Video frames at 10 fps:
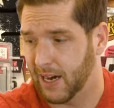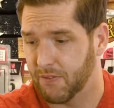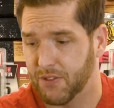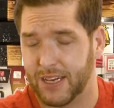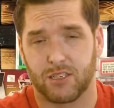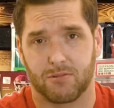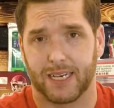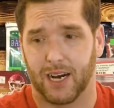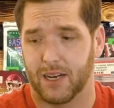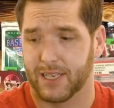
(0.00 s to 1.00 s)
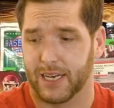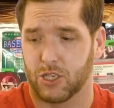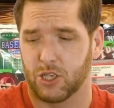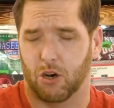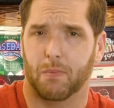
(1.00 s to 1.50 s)
of these 3 cards here:
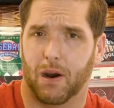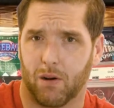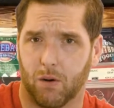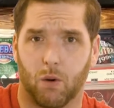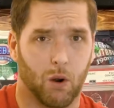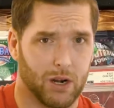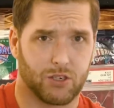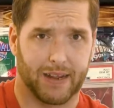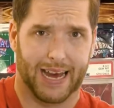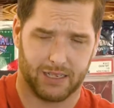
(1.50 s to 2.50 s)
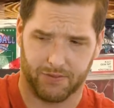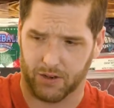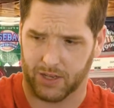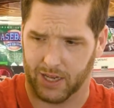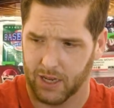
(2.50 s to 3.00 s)
Joe Burrow, Orange Reactive
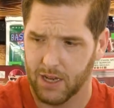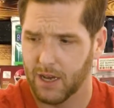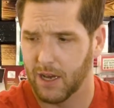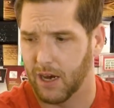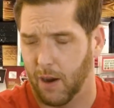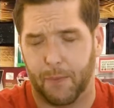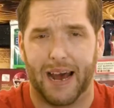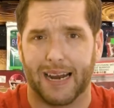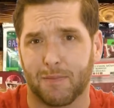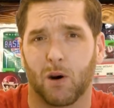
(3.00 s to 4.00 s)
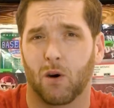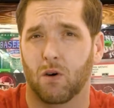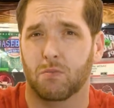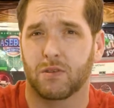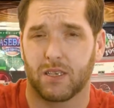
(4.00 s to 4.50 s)
rookie, a Patty
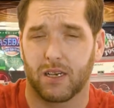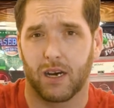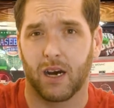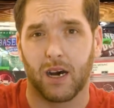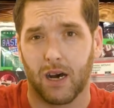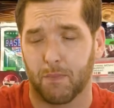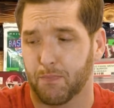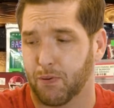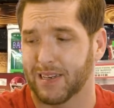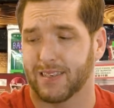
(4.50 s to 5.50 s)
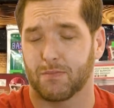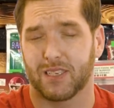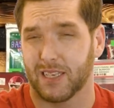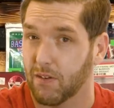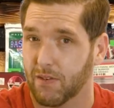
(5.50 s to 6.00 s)
Mahomes Prism
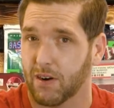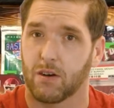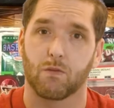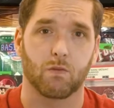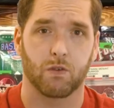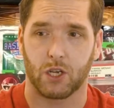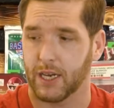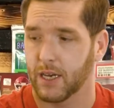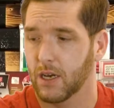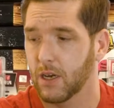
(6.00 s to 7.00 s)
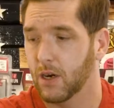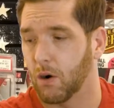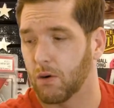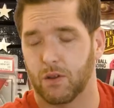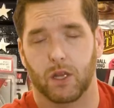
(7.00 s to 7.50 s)
Silver rookie,
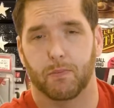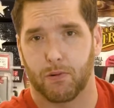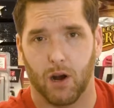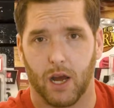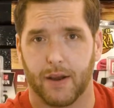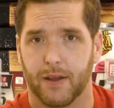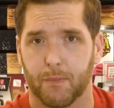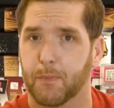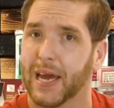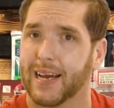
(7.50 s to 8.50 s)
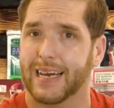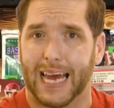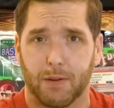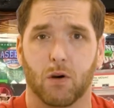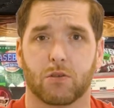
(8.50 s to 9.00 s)
or a LeBron Pink
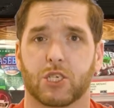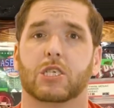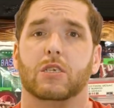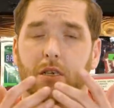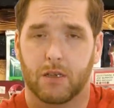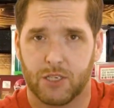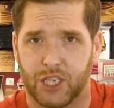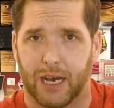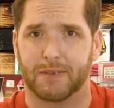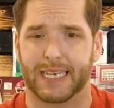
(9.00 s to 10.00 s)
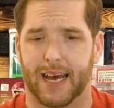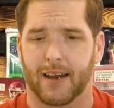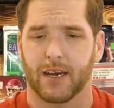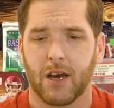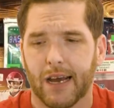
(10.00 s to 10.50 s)
Camo Gem
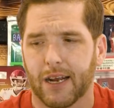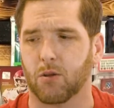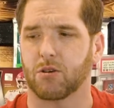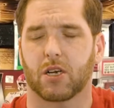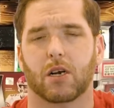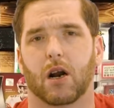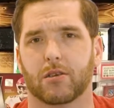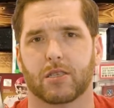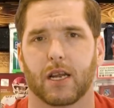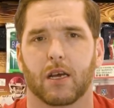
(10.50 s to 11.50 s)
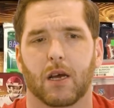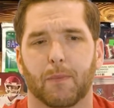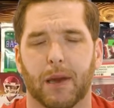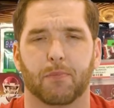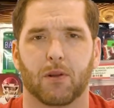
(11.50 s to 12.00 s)
10. Those are cards that
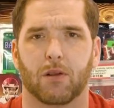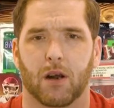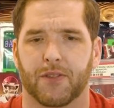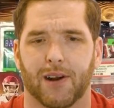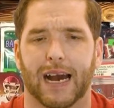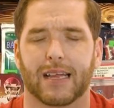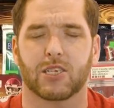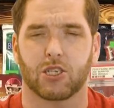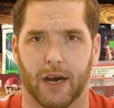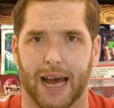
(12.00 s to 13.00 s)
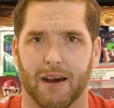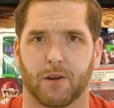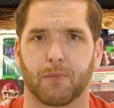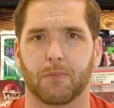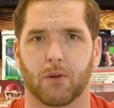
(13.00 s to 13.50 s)
they're highly sought after.
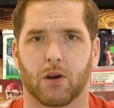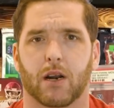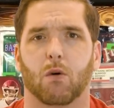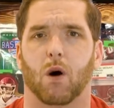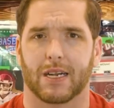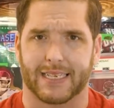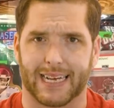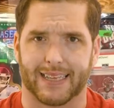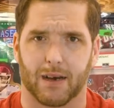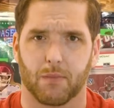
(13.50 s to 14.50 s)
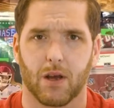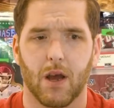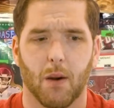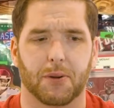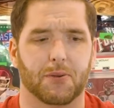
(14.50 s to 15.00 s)
People are going to want to get them.
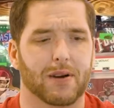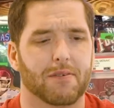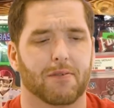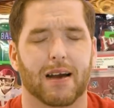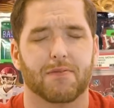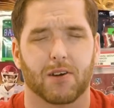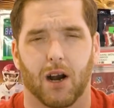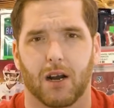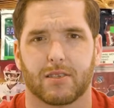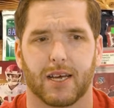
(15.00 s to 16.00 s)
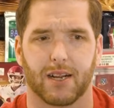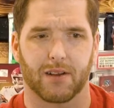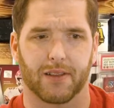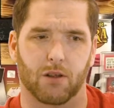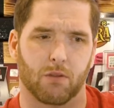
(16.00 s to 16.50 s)
But you have cards that are
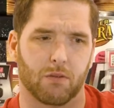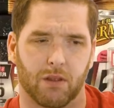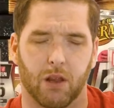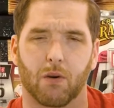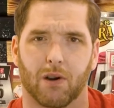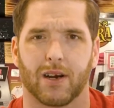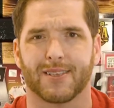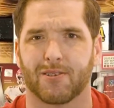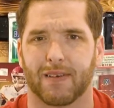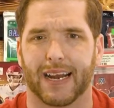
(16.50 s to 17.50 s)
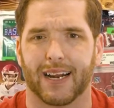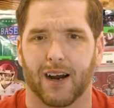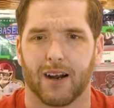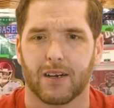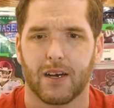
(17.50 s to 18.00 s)
a little lower under the
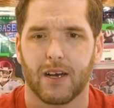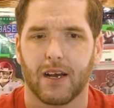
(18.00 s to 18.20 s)
radar.